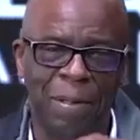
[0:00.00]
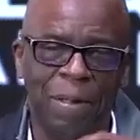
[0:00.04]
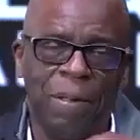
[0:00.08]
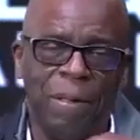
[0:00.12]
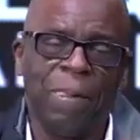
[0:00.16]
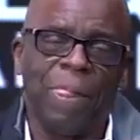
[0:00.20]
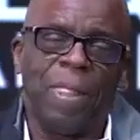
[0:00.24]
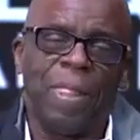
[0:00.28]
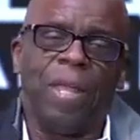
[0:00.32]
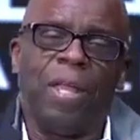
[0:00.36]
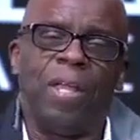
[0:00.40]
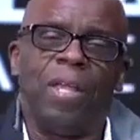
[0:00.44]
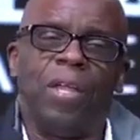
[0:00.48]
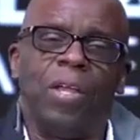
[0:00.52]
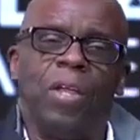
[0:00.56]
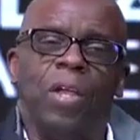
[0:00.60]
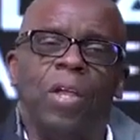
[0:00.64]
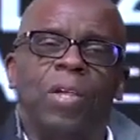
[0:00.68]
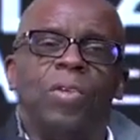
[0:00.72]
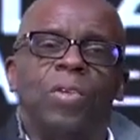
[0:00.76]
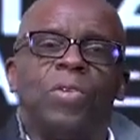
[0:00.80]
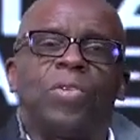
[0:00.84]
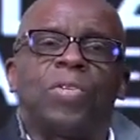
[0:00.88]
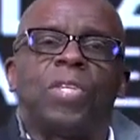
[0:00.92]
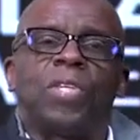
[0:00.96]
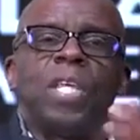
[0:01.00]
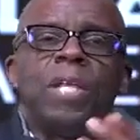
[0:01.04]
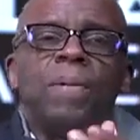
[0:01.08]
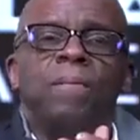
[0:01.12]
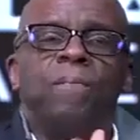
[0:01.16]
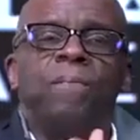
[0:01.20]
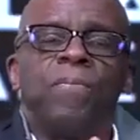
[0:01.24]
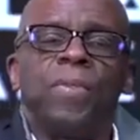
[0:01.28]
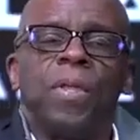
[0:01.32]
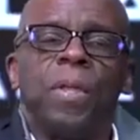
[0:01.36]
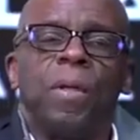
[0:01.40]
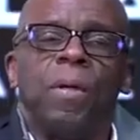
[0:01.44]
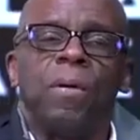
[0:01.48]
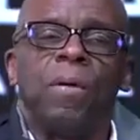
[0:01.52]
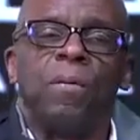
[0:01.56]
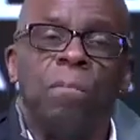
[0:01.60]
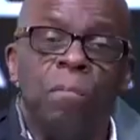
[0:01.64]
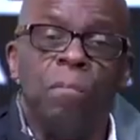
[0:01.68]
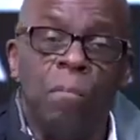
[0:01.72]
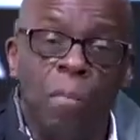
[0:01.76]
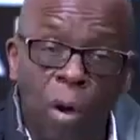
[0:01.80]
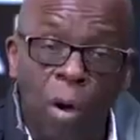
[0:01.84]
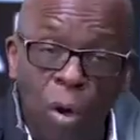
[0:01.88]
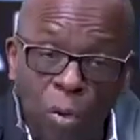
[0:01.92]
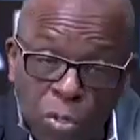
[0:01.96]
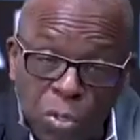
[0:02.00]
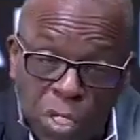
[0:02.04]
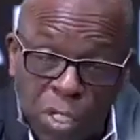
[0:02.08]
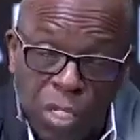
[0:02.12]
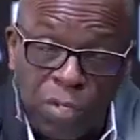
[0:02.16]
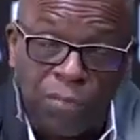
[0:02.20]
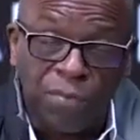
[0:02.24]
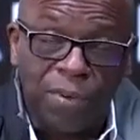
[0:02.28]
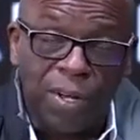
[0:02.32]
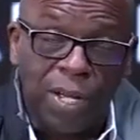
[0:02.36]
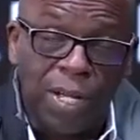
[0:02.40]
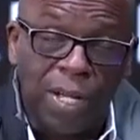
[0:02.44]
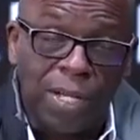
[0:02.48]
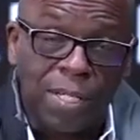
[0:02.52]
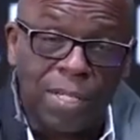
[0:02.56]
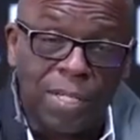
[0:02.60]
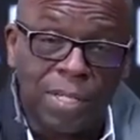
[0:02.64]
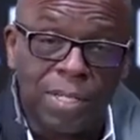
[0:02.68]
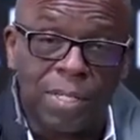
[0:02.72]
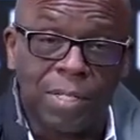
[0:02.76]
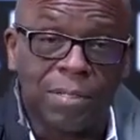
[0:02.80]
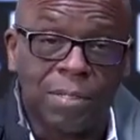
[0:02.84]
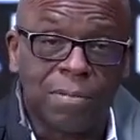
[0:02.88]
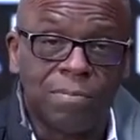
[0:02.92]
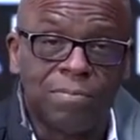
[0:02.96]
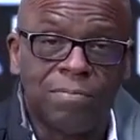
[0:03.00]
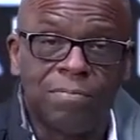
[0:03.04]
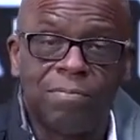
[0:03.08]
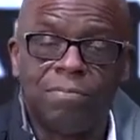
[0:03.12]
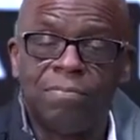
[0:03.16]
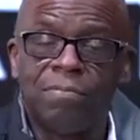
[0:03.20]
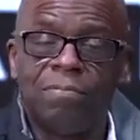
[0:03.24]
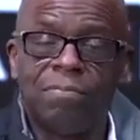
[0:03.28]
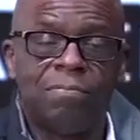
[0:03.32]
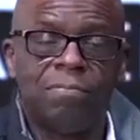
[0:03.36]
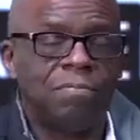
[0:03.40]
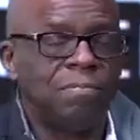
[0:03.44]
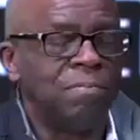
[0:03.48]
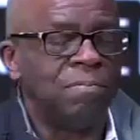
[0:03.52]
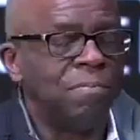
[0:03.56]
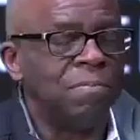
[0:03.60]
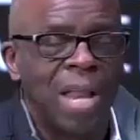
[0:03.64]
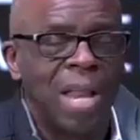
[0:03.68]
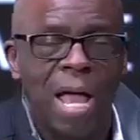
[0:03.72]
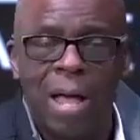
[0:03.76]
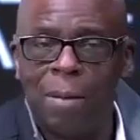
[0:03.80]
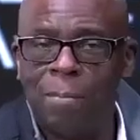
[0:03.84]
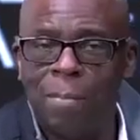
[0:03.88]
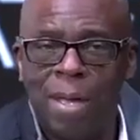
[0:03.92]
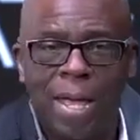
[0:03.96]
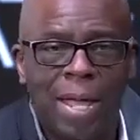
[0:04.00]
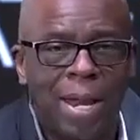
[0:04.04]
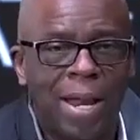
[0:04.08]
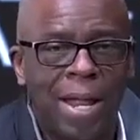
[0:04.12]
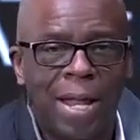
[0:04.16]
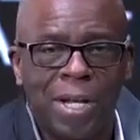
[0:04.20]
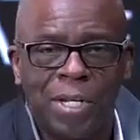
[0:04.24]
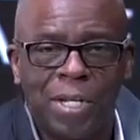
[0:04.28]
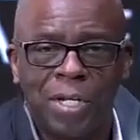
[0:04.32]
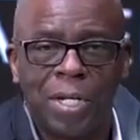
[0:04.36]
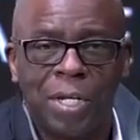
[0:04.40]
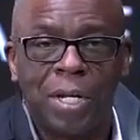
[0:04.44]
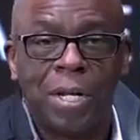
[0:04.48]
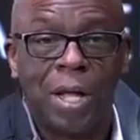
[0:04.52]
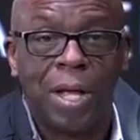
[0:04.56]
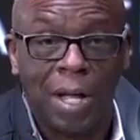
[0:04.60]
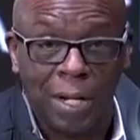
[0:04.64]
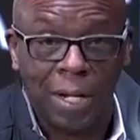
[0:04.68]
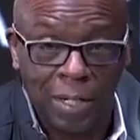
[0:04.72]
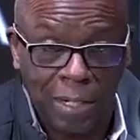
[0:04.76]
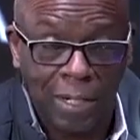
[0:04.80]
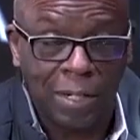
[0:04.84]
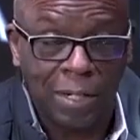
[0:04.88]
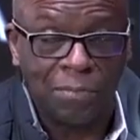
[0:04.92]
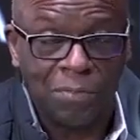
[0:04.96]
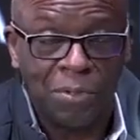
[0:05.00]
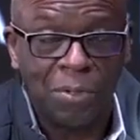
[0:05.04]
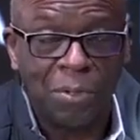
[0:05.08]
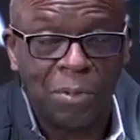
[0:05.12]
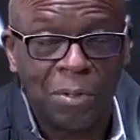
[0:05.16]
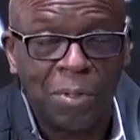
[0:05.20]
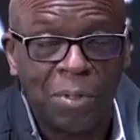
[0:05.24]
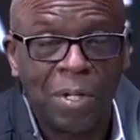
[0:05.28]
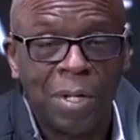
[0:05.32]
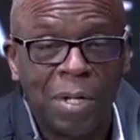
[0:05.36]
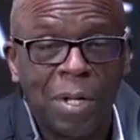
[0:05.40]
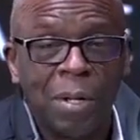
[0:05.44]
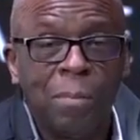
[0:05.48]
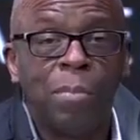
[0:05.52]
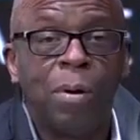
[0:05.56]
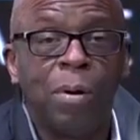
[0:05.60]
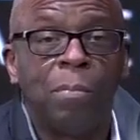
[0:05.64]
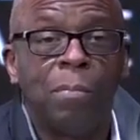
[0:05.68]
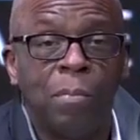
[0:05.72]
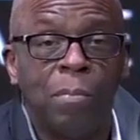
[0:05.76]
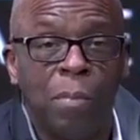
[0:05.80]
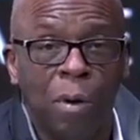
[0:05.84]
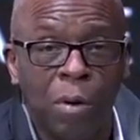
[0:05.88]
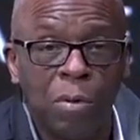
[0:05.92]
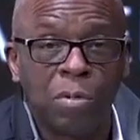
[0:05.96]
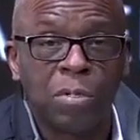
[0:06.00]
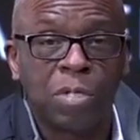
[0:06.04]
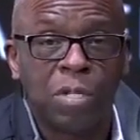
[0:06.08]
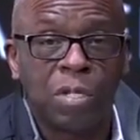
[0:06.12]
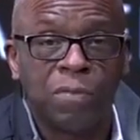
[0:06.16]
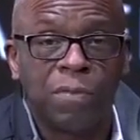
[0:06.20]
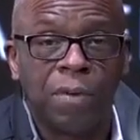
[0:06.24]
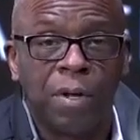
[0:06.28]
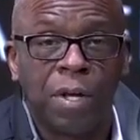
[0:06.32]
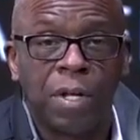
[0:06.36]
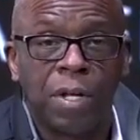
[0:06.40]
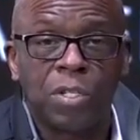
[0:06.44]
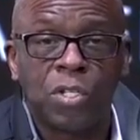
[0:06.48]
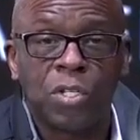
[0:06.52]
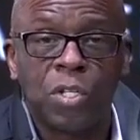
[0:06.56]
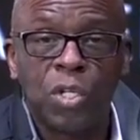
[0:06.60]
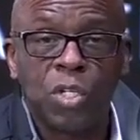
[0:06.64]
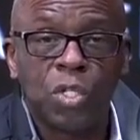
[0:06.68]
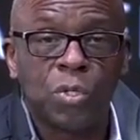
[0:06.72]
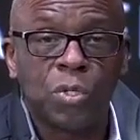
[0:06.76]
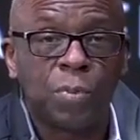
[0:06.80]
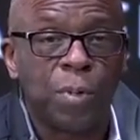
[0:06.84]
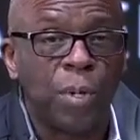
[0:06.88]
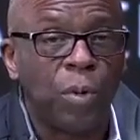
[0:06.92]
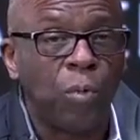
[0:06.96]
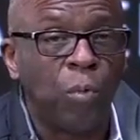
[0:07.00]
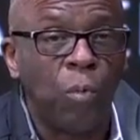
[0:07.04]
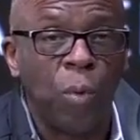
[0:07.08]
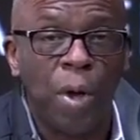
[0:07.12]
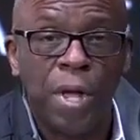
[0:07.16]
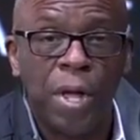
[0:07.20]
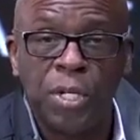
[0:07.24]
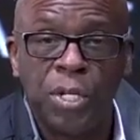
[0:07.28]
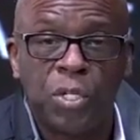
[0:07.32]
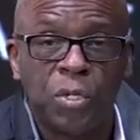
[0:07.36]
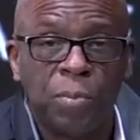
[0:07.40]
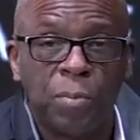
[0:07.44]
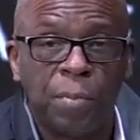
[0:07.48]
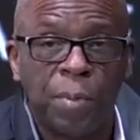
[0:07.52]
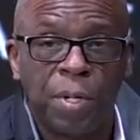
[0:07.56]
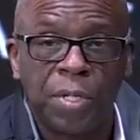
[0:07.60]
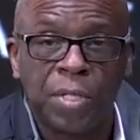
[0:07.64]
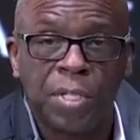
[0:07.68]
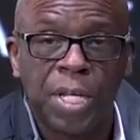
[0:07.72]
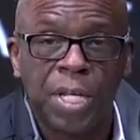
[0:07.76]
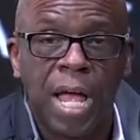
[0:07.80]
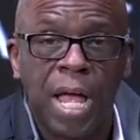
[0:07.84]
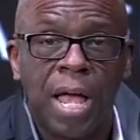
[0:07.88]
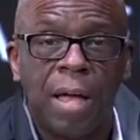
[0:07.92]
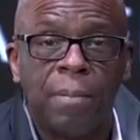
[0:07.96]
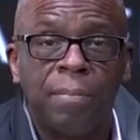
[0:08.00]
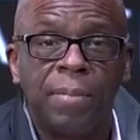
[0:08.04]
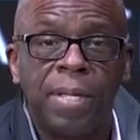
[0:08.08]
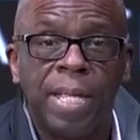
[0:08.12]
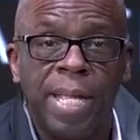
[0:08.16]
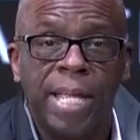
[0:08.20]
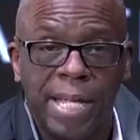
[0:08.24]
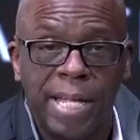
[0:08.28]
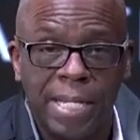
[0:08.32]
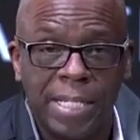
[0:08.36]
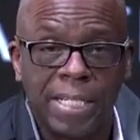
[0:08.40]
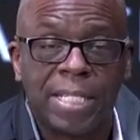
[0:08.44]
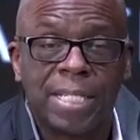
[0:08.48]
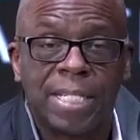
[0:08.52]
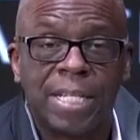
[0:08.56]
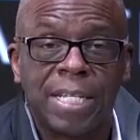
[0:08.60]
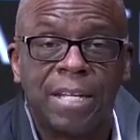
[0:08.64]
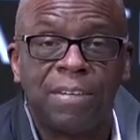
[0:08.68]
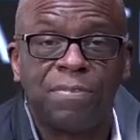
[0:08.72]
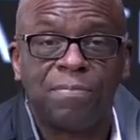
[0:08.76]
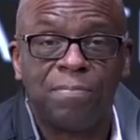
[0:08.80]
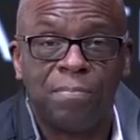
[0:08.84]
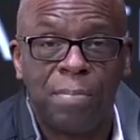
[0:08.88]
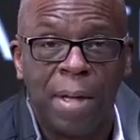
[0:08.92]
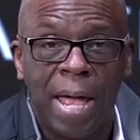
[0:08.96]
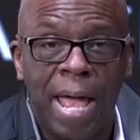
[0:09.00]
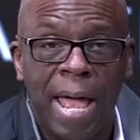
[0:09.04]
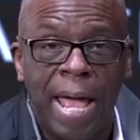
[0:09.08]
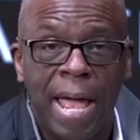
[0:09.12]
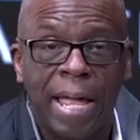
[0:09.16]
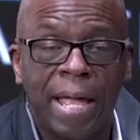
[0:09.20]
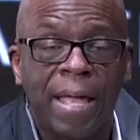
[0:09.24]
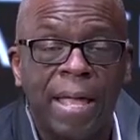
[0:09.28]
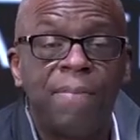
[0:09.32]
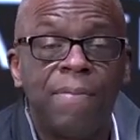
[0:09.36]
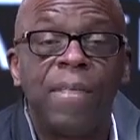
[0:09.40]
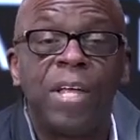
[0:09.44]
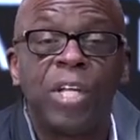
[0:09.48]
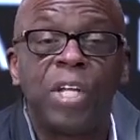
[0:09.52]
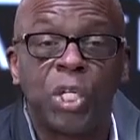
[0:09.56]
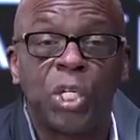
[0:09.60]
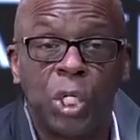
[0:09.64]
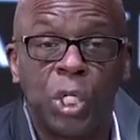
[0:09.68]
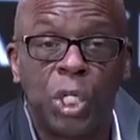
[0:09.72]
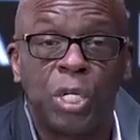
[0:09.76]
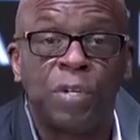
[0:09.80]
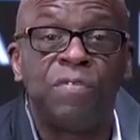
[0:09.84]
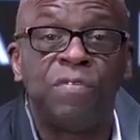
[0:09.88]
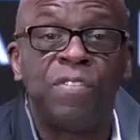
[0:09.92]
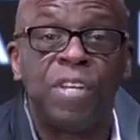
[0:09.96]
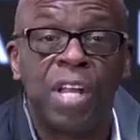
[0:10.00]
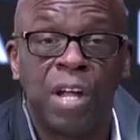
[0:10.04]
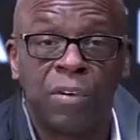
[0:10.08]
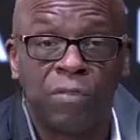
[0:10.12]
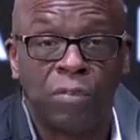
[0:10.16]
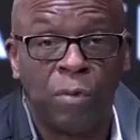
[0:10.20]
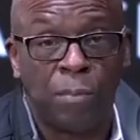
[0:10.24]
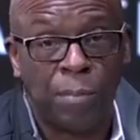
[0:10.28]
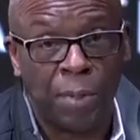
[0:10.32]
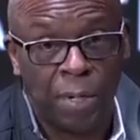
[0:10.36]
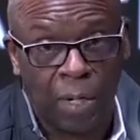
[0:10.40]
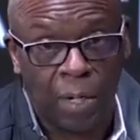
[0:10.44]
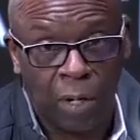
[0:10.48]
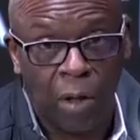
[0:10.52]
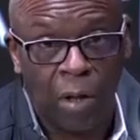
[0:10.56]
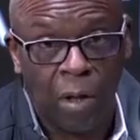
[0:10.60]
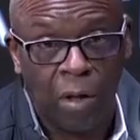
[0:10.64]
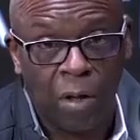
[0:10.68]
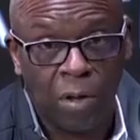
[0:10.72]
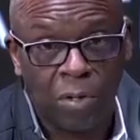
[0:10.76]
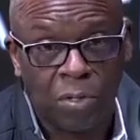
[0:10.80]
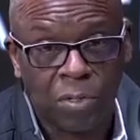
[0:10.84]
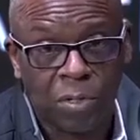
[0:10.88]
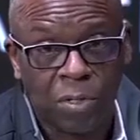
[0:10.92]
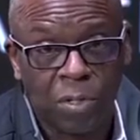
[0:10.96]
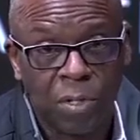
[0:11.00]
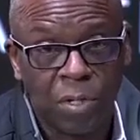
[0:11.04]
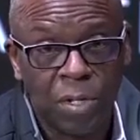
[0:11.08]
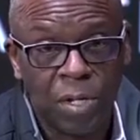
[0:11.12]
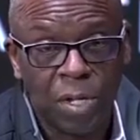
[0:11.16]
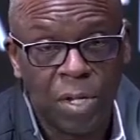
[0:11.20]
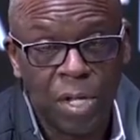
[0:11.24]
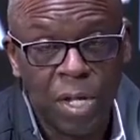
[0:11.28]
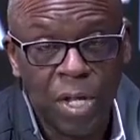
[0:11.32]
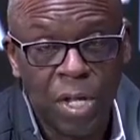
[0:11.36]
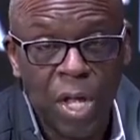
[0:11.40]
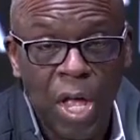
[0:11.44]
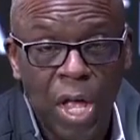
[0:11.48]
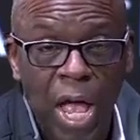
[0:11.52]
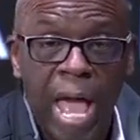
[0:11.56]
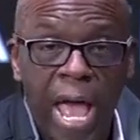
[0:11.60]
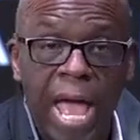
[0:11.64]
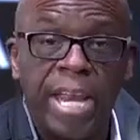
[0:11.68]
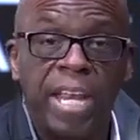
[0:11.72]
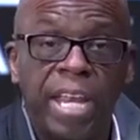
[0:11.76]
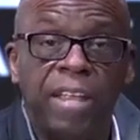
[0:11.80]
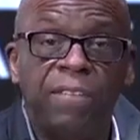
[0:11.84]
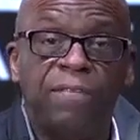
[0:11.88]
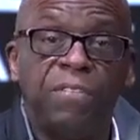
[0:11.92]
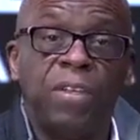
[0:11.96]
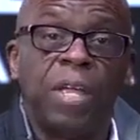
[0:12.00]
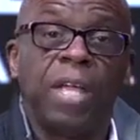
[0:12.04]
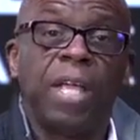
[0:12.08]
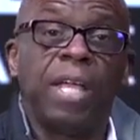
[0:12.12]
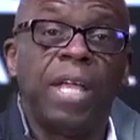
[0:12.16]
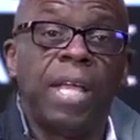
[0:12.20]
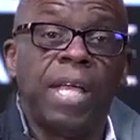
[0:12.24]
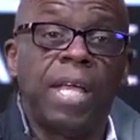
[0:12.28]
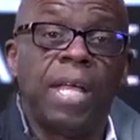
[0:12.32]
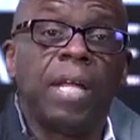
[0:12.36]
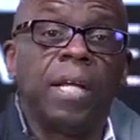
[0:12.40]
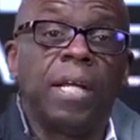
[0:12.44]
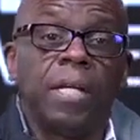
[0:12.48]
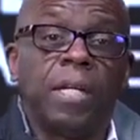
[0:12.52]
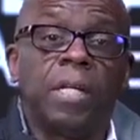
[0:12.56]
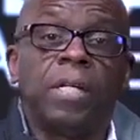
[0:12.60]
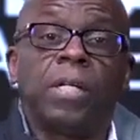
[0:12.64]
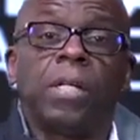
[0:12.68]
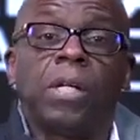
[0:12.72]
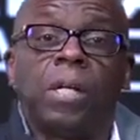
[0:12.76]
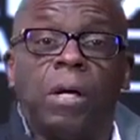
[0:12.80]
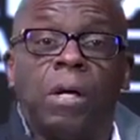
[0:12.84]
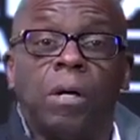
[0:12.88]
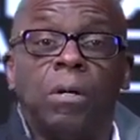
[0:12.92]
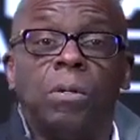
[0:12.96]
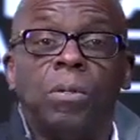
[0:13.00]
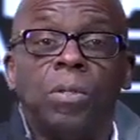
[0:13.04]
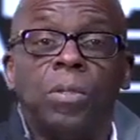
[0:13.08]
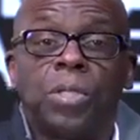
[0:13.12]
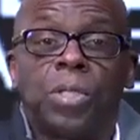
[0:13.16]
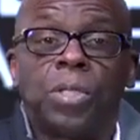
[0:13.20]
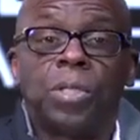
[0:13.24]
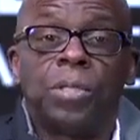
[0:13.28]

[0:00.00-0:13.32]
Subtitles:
You see, most of us, not mad at you, I love you, but most of us spend way too much time getting stuff back that should have never been lost. And if you get a good coach